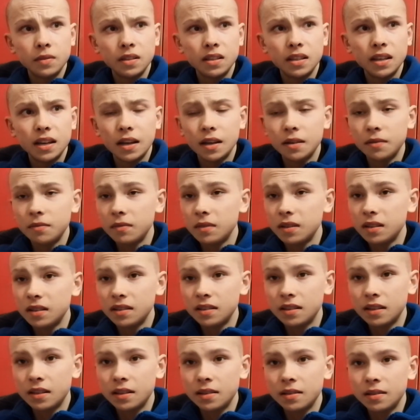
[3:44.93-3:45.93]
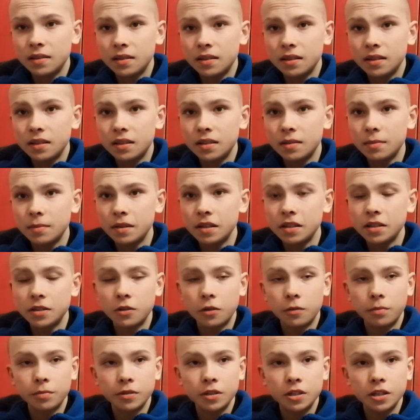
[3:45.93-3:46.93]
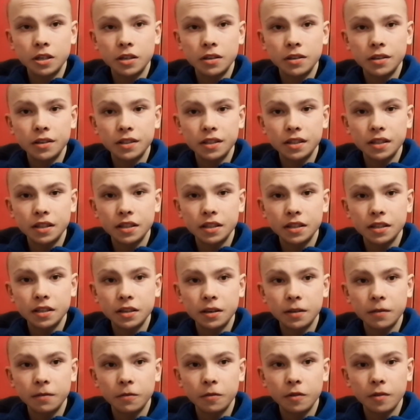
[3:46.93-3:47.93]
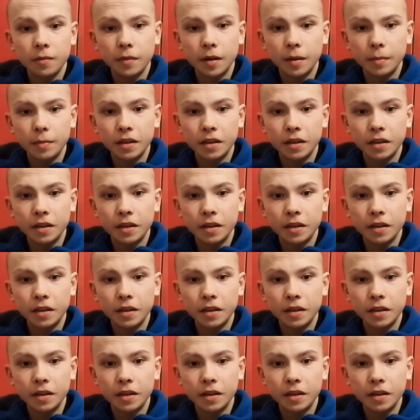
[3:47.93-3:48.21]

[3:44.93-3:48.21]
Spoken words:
it's a missed opportunity, isn't it, for him?